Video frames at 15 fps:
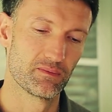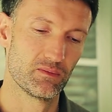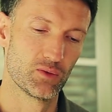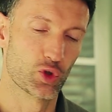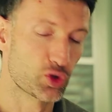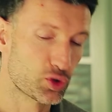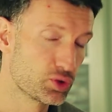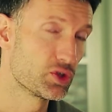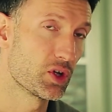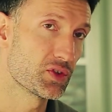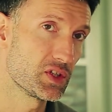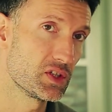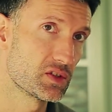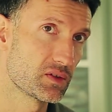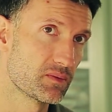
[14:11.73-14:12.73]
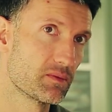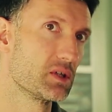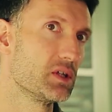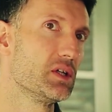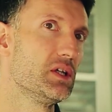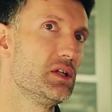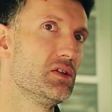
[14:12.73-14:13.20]
the crew does it
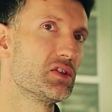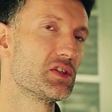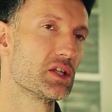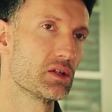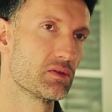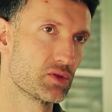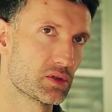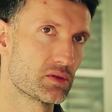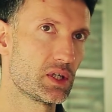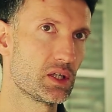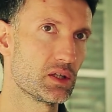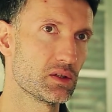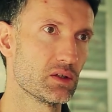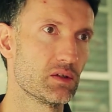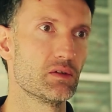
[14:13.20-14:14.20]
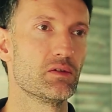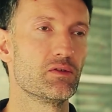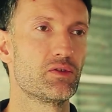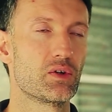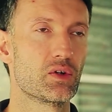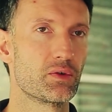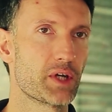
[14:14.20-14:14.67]
instead of the ground
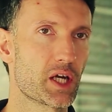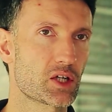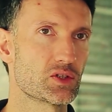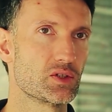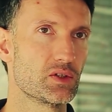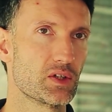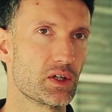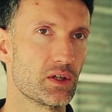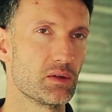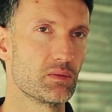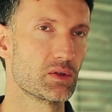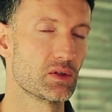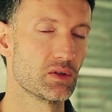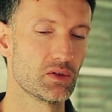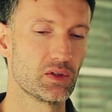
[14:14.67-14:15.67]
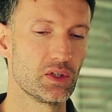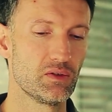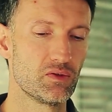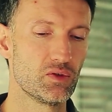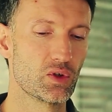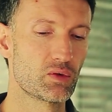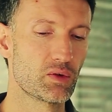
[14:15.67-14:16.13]
for reaction time, because
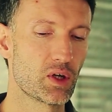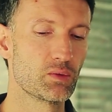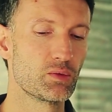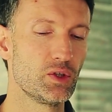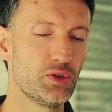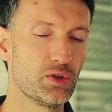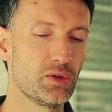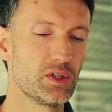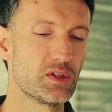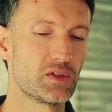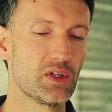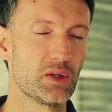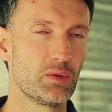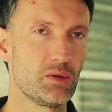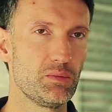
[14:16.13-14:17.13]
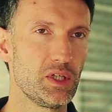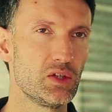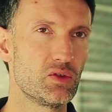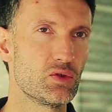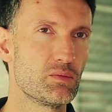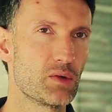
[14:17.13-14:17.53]
if the ground will do it, there will be too